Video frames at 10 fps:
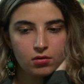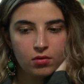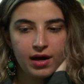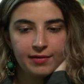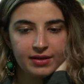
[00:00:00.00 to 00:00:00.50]

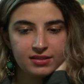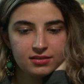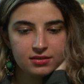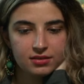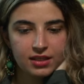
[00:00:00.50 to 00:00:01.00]
How
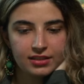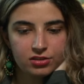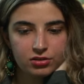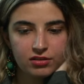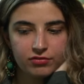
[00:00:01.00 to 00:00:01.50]
about knight
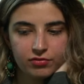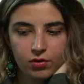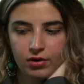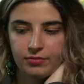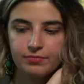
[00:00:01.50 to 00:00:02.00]
to uh,
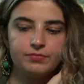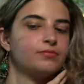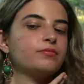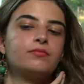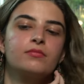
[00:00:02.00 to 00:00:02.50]
f4?
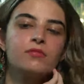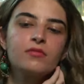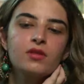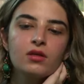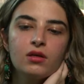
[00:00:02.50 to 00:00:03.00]

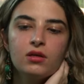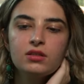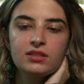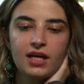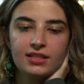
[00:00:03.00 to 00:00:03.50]

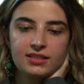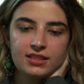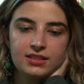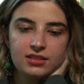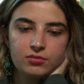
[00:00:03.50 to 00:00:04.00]
The idea
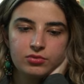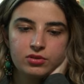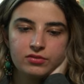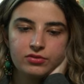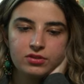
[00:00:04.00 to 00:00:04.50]
is simple.
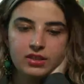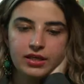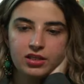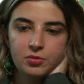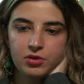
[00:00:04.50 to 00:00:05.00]
If you
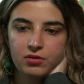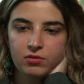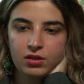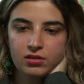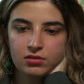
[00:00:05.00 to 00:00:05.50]
take me,
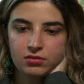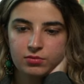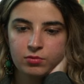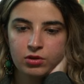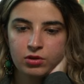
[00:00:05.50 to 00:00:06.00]
well,
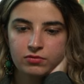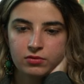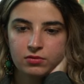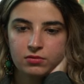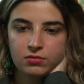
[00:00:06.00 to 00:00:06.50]

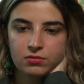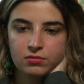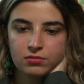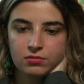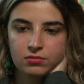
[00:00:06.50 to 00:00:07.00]
wonderful.
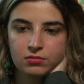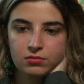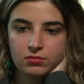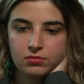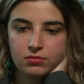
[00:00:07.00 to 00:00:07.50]

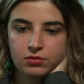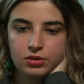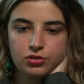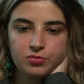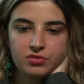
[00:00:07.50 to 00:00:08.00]

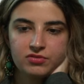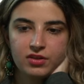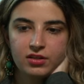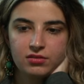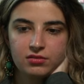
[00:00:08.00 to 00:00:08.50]
This should be
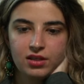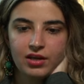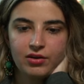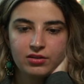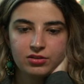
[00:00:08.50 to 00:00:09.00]
fun.
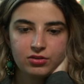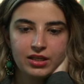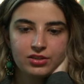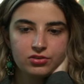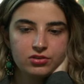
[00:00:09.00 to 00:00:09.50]
Huh, you
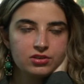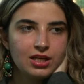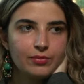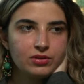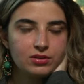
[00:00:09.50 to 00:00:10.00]
can't really
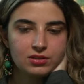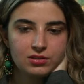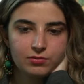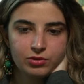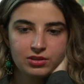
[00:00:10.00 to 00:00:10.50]
stop this,
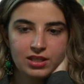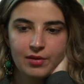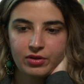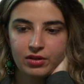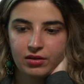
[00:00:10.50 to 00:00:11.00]
what's
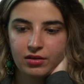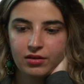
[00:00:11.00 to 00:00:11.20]
happening.